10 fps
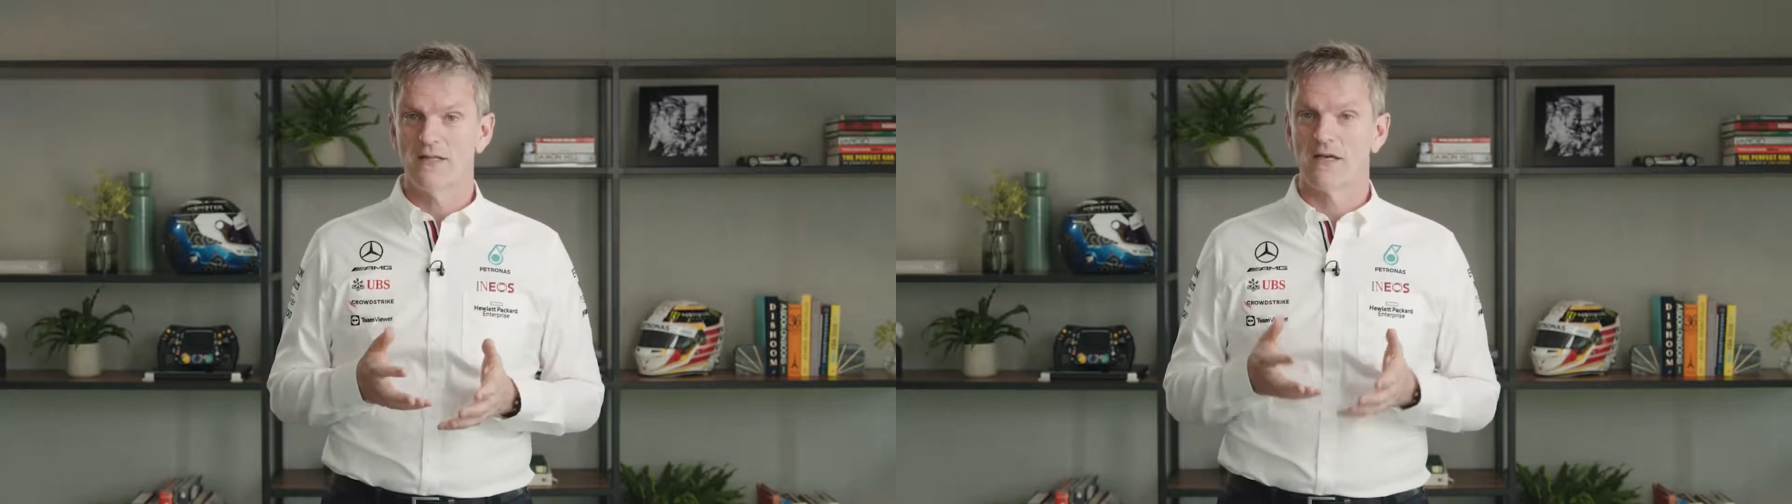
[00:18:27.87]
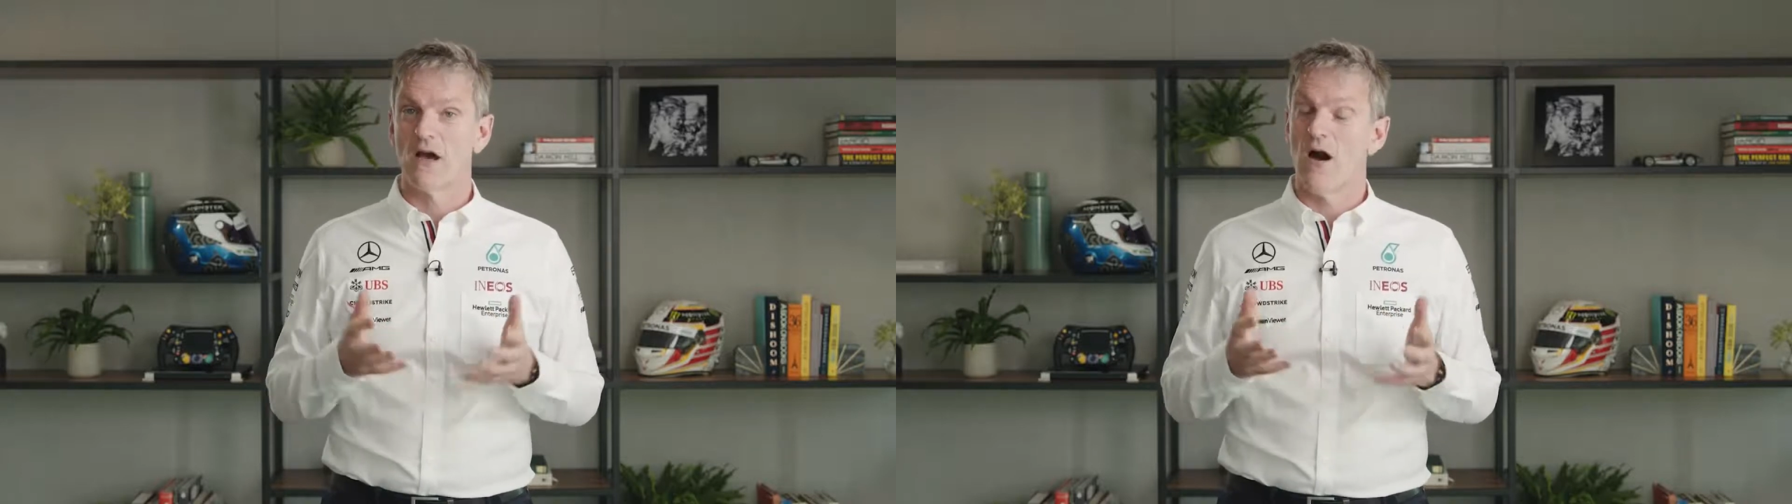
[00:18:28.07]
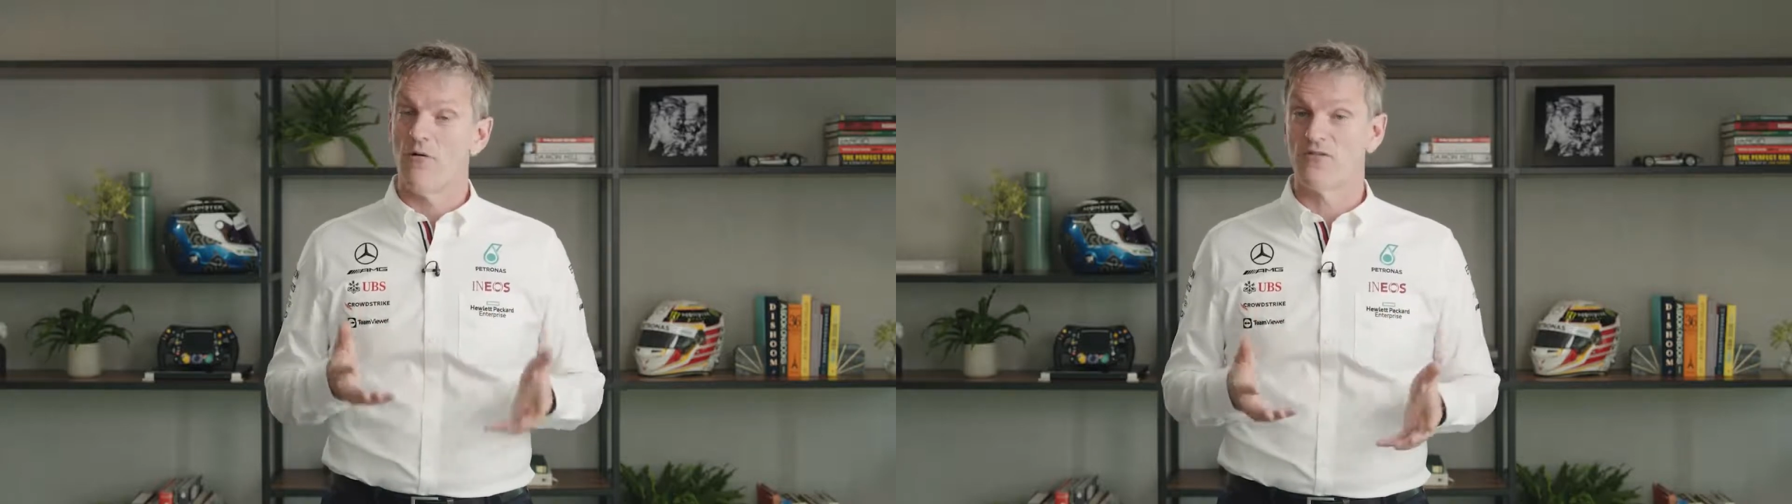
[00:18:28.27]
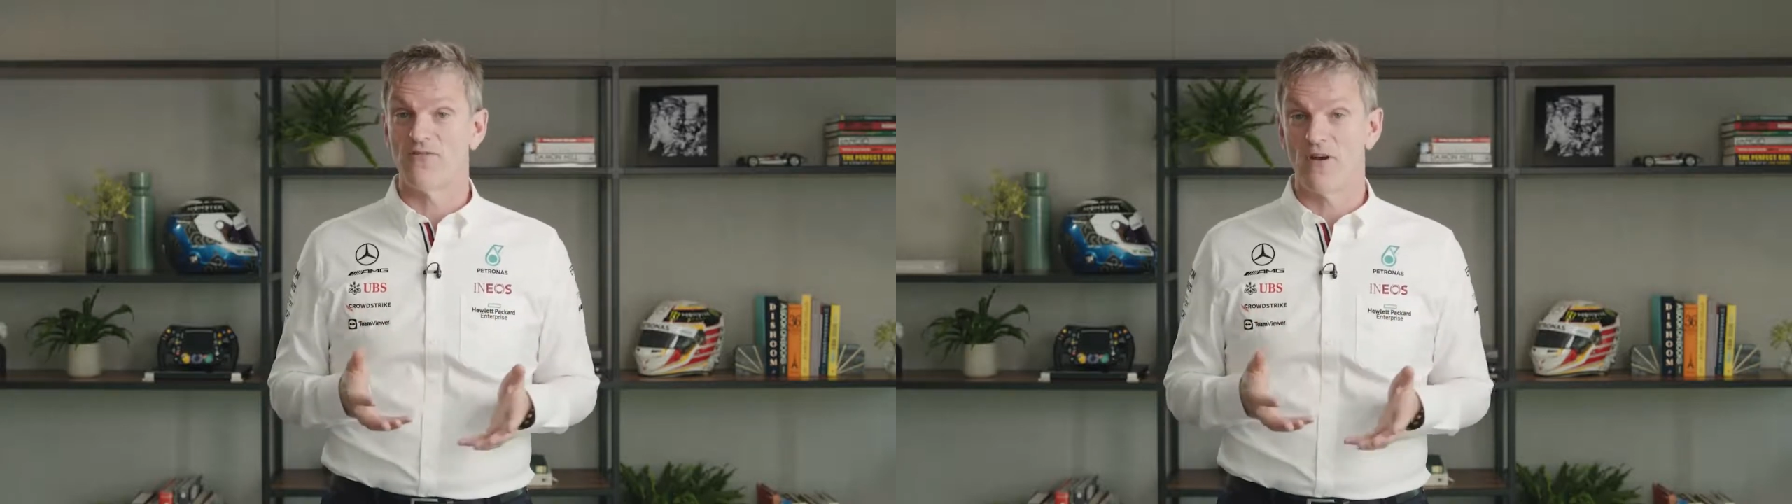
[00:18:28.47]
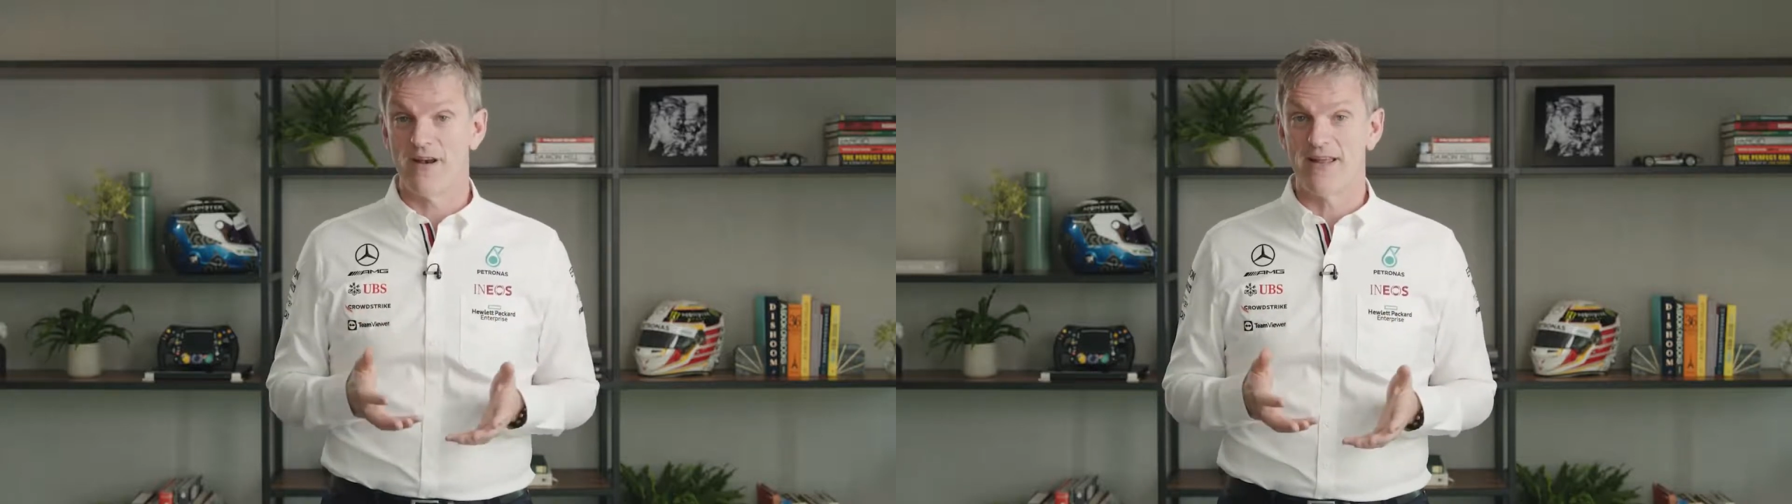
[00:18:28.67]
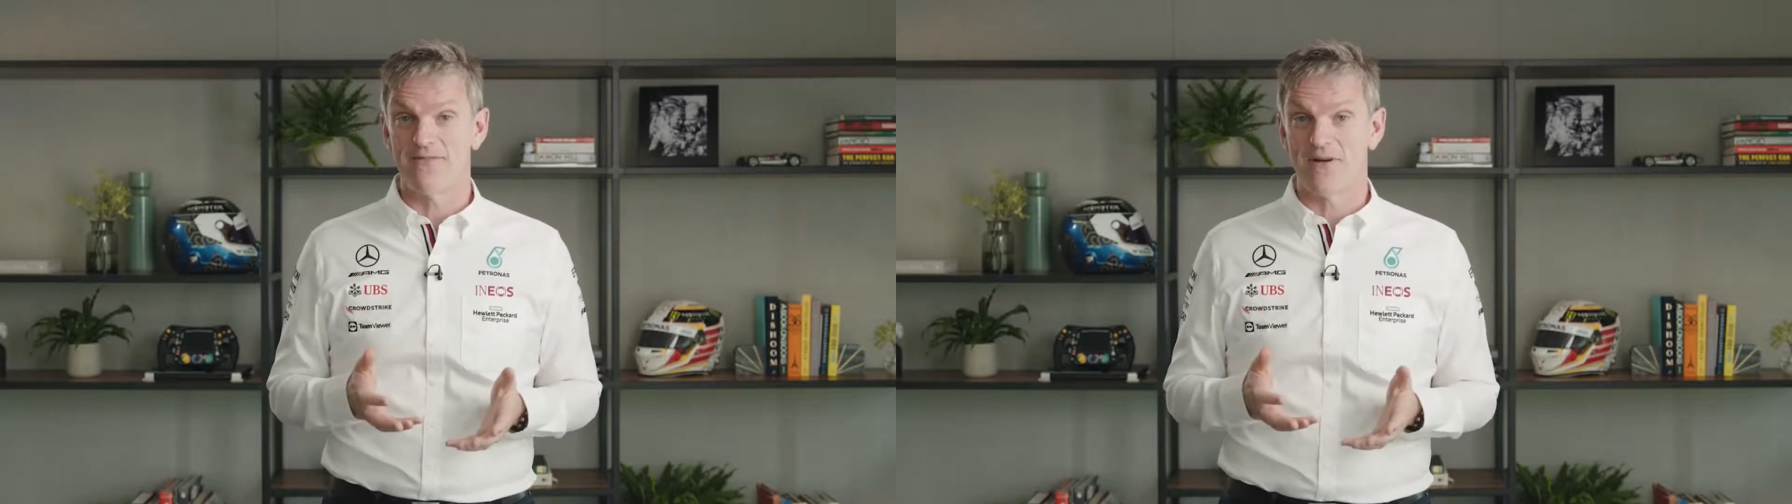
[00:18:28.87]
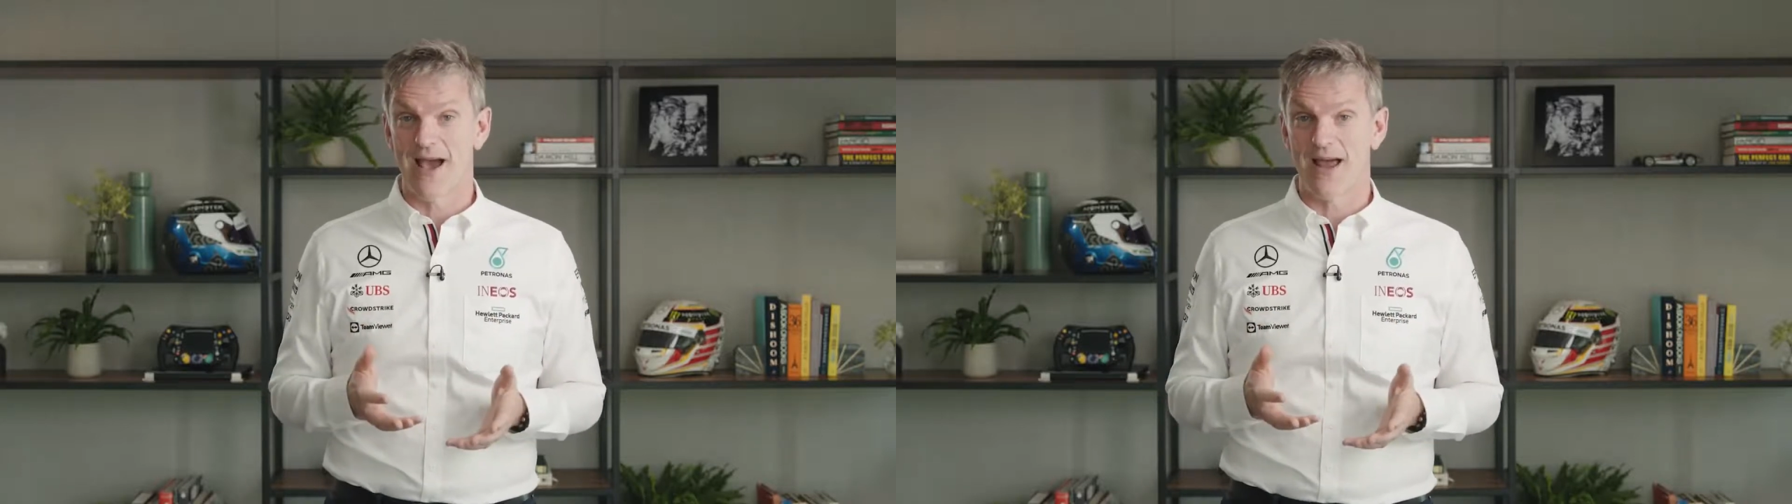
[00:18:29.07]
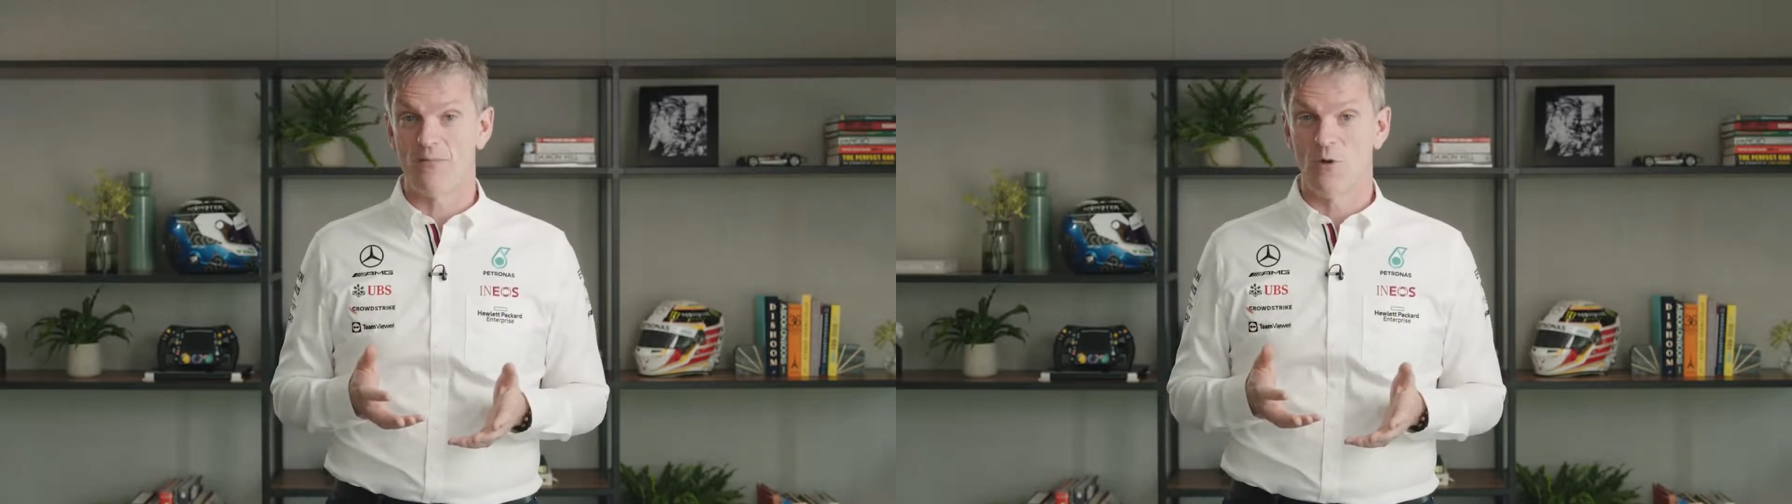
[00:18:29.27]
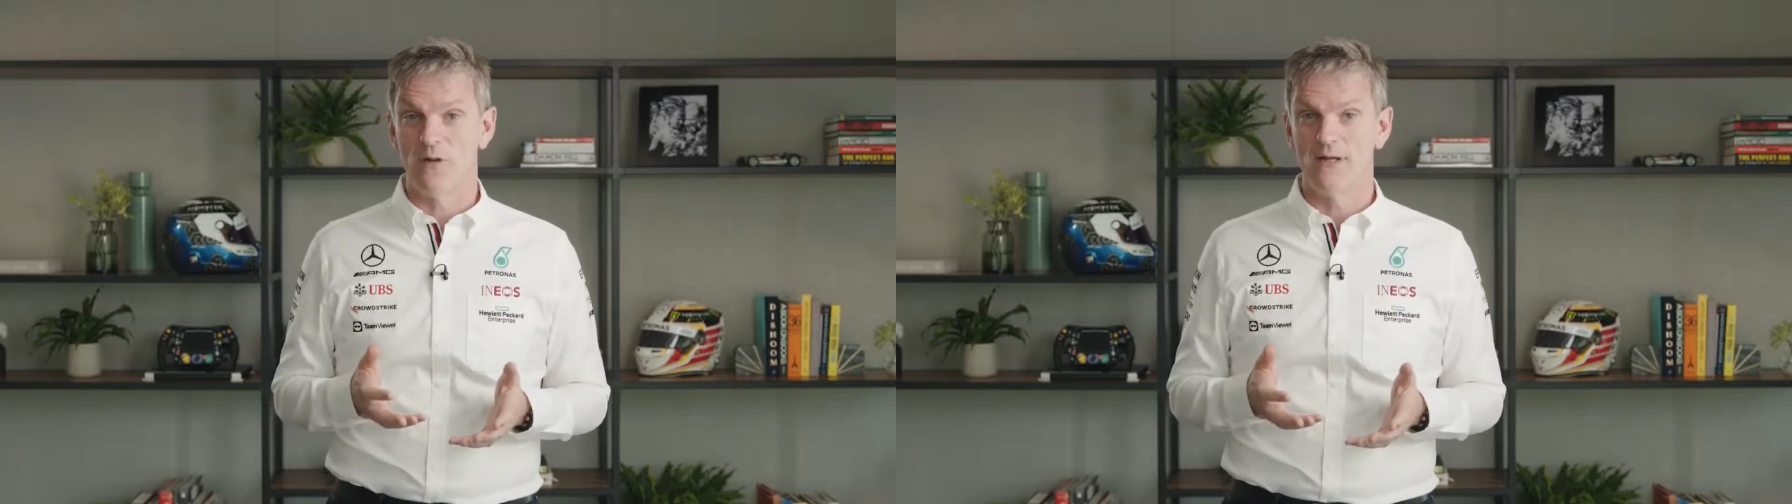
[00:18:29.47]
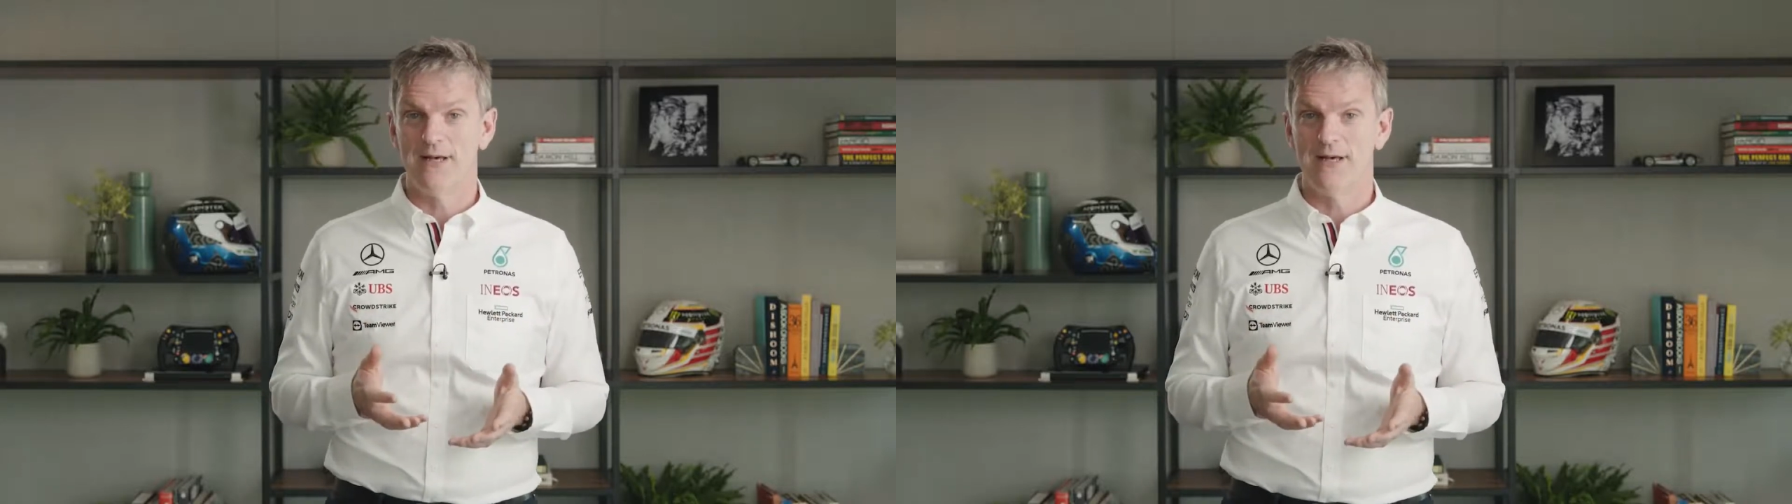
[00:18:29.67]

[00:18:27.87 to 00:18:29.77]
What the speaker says: the car was a very different animal.